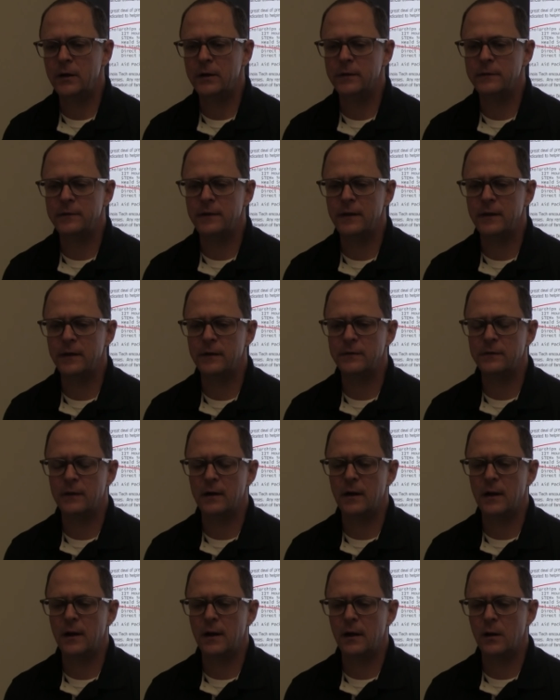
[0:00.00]
is his
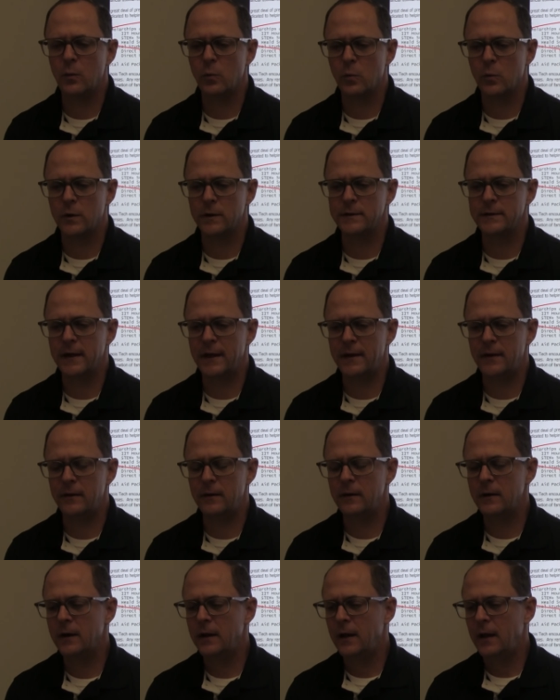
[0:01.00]
award
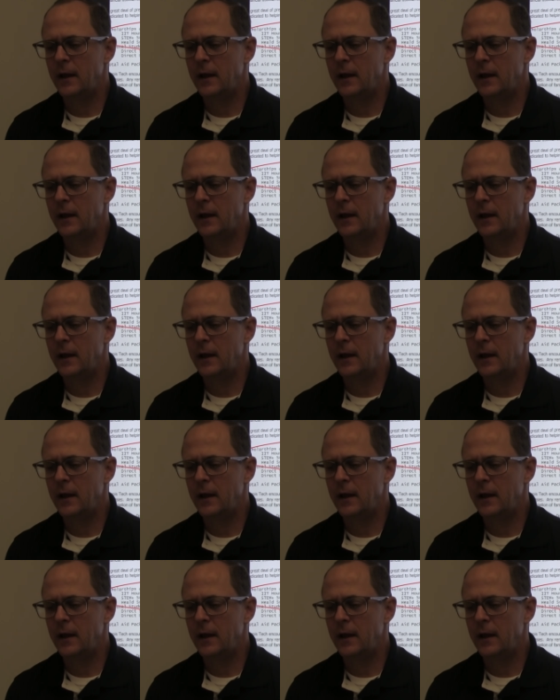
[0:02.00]
letter,